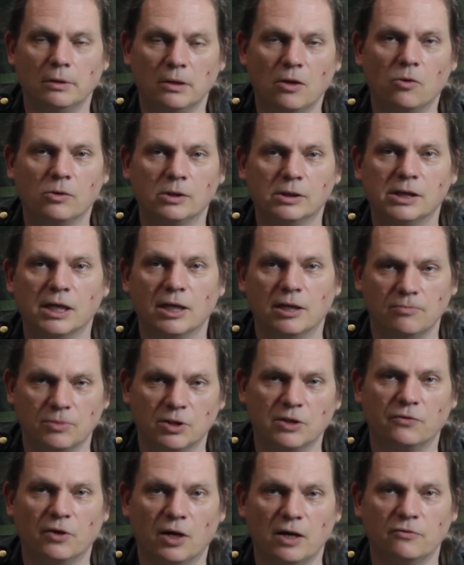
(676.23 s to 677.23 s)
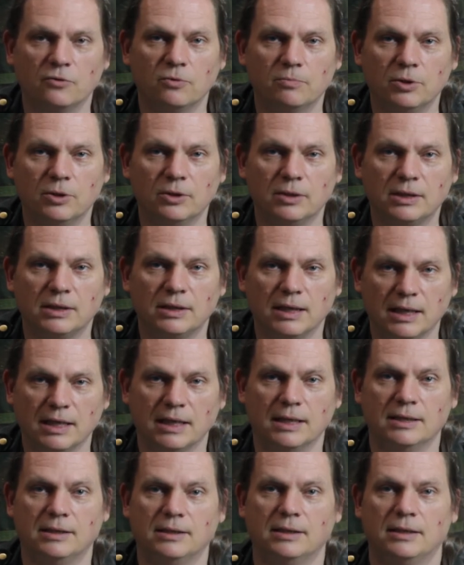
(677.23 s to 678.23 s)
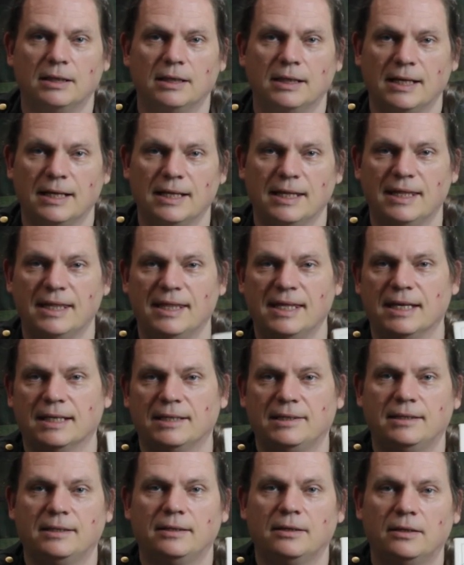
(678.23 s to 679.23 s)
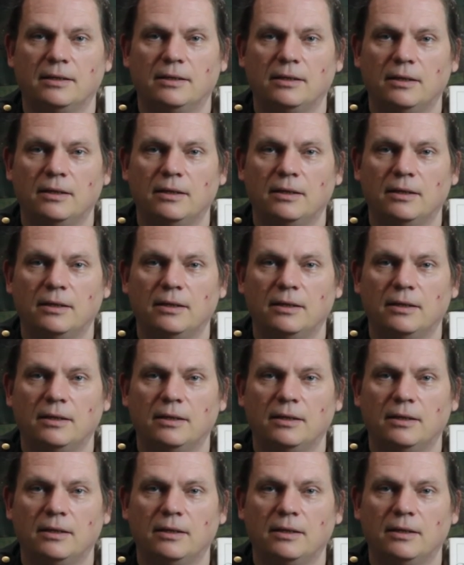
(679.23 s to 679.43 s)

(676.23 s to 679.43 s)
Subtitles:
long-term survival books is this.